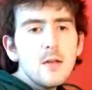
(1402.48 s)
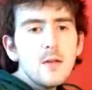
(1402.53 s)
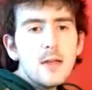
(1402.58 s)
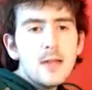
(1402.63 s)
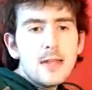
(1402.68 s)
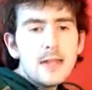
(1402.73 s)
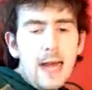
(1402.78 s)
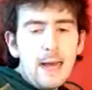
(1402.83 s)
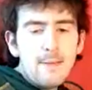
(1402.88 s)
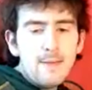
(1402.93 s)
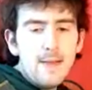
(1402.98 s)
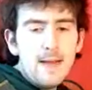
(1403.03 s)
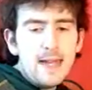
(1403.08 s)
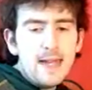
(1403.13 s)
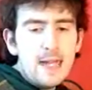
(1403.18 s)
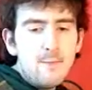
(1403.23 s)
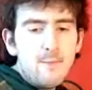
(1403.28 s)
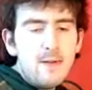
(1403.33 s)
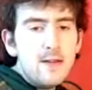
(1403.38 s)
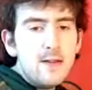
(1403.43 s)
Because Cafe
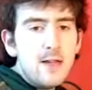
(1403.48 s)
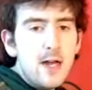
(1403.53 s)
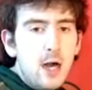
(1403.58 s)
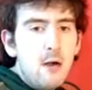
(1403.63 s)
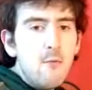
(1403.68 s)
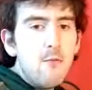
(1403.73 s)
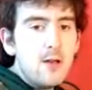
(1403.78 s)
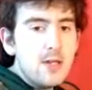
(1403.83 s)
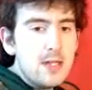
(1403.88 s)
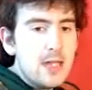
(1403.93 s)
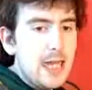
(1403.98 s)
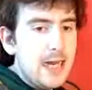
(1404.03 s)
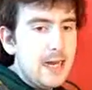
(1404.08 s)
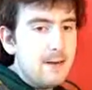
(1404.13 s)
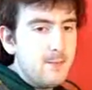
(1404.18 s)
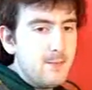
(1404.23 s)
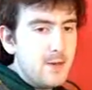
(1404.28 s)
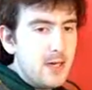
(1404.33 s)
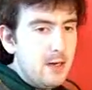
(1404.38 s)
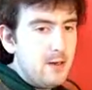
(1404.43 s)
Mickey, we know what's
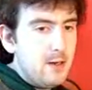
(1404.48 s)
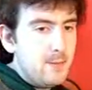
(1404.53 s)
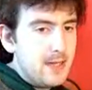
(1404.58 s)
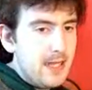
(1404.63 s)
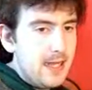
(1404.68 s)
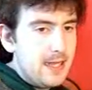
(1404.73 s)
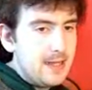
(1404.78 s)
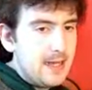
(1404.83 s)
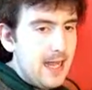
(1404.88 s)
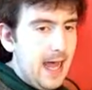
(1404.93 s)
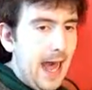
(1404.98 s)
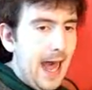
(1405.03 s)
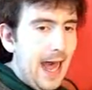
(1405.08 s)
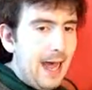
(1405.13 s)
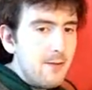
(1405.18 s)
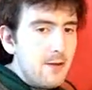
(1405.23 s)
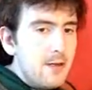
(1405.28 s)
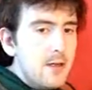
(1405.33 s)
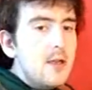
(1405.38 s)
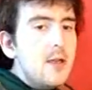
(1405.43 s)
gonna replace that.
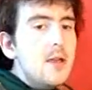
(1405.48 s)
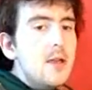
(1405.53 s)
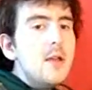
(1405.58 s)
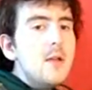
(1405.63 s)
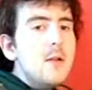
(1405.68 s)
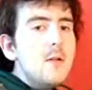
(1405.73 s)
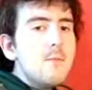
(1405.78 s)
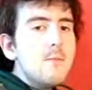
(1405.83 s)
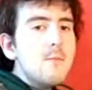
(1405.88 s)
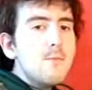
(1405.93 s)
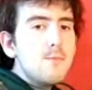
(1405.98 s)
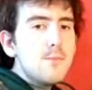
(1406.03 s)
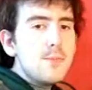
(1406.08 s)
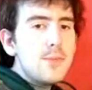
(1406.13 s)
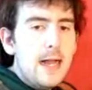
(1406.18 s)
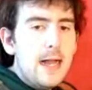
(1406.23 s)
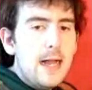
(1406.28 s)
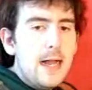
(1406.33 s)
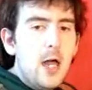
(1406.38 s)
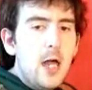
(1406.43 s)

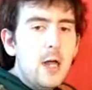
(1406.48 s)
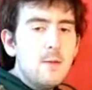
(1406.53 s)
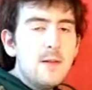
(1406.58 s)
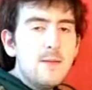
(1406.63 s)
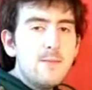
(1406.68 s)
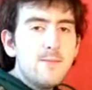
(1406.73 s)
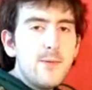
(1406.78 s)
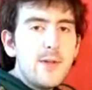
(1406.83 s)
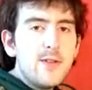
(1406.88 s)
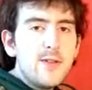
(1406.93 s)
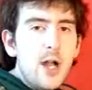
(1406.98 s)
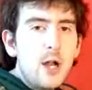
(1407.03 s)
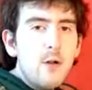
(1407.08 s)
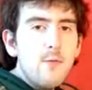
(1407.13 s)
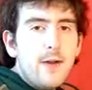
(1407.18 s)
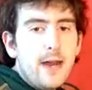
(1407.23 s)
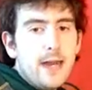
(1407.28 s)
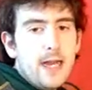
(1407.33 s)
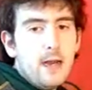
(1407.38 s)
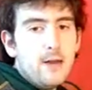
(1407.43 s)
Planet Hollywood, we
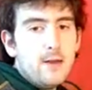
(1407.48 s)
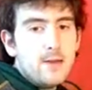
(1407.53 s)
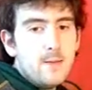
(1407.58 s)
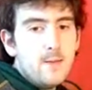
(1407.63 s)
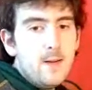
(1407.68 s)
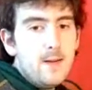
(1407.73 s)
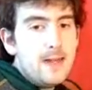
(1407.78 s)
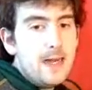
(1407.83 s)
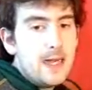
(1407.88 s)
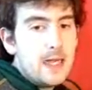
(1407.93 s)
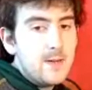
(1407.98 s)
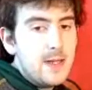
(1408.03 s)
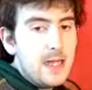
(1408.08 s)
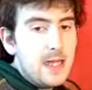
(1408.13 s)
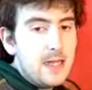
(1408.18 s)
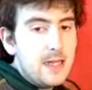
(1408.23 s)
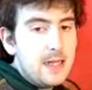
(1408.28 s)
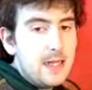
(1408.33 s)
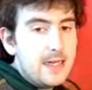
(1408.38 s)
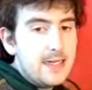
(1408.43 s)
don't really know, so maybe that could
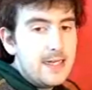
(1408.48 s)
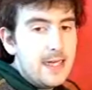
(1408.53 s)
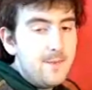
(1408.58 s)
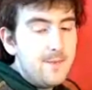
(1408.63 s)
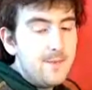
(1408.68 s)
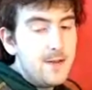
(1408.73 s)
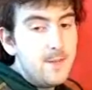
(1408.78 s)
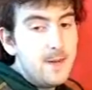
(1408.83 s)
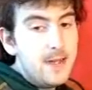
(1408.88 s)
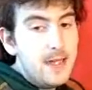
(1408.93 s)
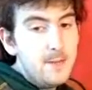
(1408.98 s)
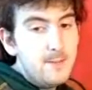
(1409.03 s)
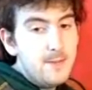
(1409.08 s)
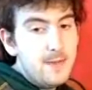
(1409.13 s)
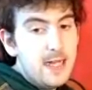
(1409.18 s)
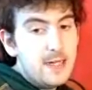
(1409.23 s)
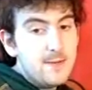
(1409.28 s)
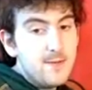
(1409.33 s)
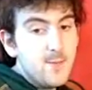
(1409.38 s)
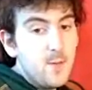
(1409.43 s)
be an idea for the pin
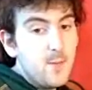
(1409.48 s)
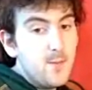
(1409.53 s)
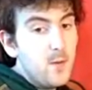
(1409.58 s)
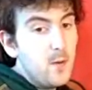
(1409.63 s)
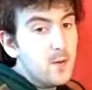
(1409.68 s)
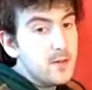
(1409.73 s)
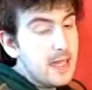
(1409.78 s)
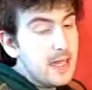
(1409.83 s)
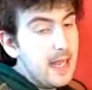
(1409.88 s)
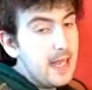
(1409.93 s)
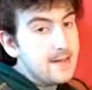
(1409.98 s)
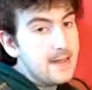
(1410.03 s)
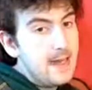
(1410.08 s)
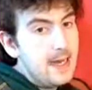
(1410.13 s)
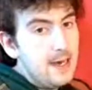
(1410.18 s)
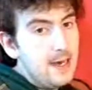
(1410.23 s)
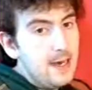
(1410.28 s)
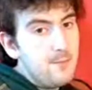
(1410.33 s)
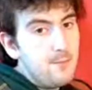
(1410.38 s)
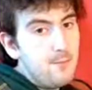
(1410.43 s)
bench for 4 years
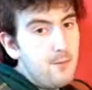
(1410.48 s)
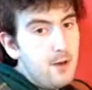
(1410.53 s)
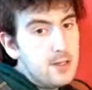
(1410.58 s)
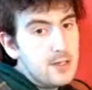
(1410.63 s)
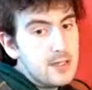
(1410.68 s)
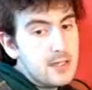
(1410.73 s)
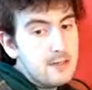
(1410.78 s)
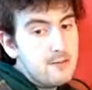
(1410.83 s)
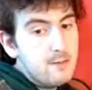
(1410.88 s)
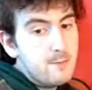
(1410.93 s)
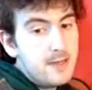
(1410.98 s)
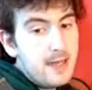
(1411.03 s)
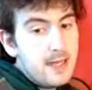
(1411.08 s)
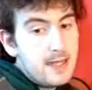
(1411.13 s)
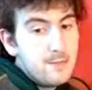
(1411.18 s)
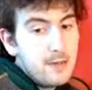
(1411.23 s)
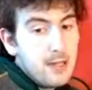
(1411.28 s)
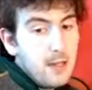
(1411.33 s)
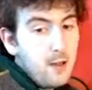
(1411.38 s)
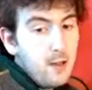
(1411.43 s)
out. What's going to
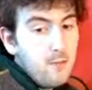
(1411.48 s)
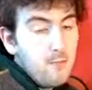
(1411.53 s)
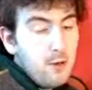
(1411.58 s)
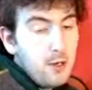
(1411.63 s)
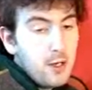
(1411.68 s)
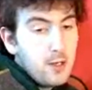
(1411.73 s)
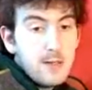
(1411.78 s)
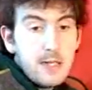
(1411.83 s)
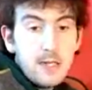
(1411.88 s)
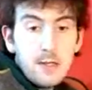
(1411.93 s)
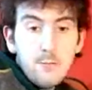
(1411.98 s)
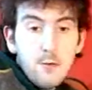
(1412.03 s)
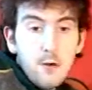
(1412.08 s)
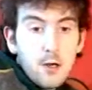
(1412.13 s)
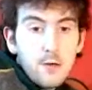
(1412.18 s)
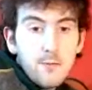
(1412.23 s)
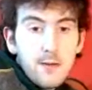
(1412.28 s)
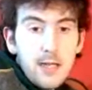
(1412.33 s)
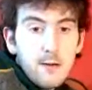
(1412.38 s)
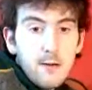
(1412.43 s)
replace Planet Hollywood?
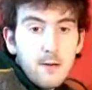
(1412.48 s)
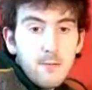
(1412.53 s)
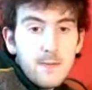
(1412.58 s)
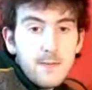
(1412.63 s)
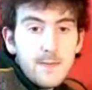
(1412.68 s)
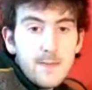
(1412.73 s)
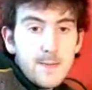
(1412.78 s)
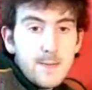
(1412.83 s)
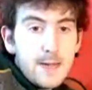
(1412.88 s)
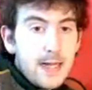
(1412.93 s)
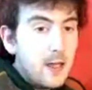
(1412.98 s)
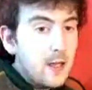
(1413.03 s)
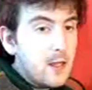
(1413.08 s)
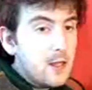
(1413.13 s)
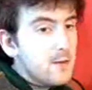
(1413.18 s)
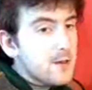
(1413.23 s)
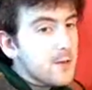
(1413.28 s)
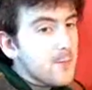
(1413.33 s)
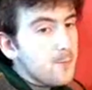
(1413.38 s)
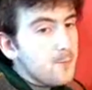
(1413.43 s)
What could we come up with for Planet
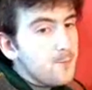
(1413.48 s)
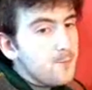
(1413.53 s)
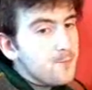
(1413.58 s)
Hollywood?